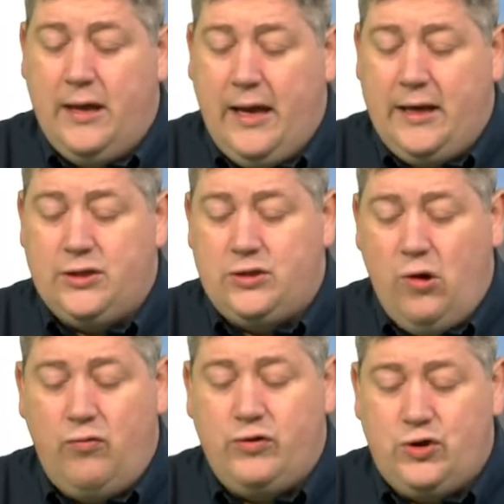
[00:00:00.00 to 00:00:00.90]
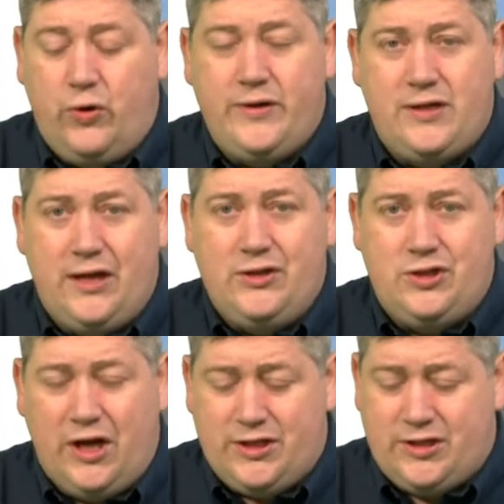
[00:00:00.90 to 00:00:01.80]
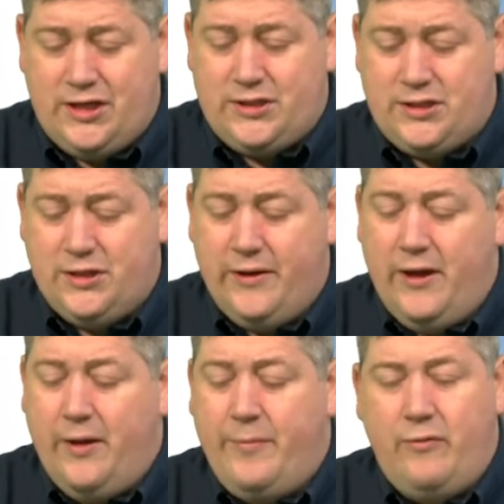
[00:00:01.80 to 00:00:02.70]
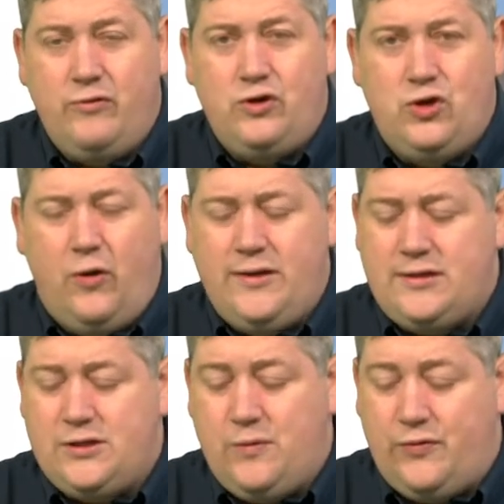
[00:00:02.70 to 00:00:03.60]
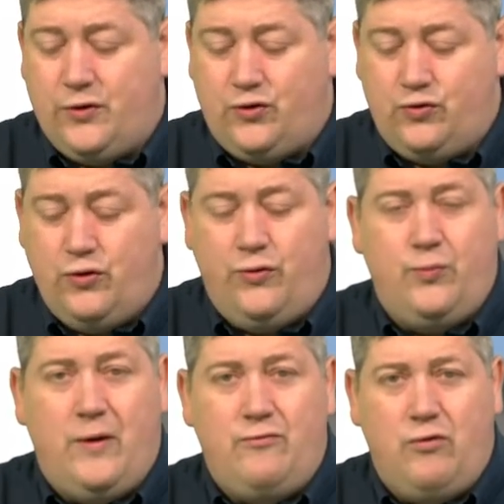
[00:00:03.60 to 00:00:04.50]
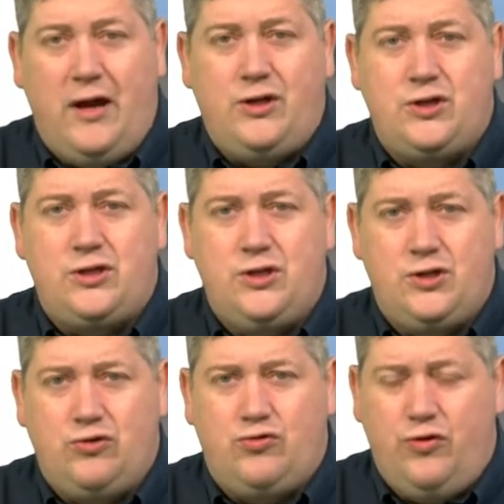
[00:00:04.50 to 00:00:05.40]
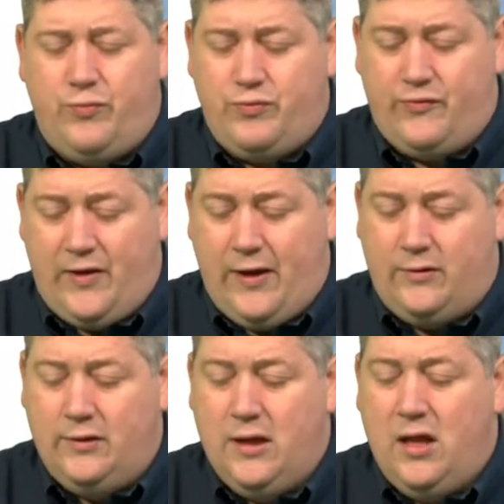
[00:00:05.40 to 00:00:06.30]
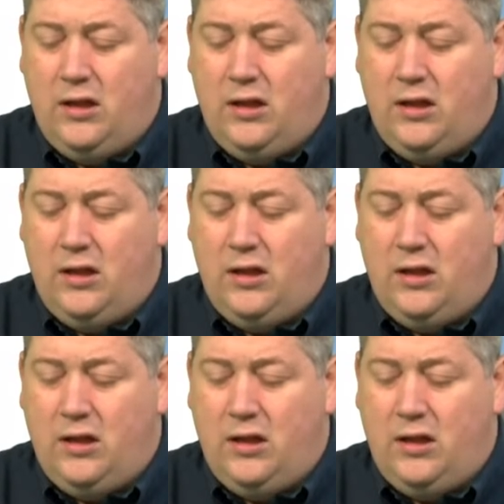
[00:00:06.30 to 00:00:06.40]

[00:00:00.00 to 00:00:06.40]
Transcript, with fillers: It does not rejoice at injustice, but rejoices with the truth when righteousness and truth prevail.